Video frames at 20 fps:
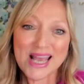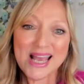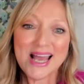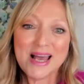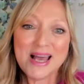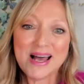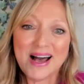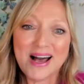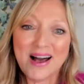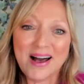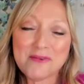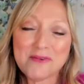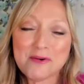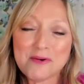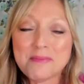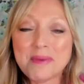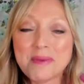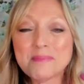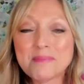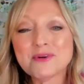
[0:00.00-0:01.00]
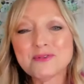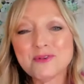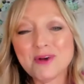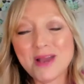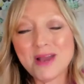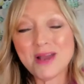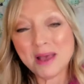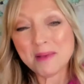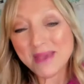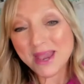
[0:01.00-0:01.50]
I remember
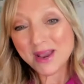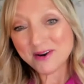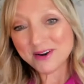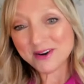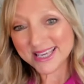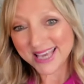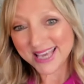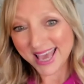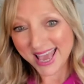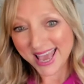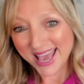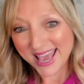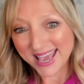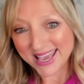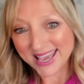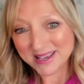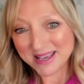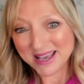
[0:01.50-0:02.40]
Mary Kay,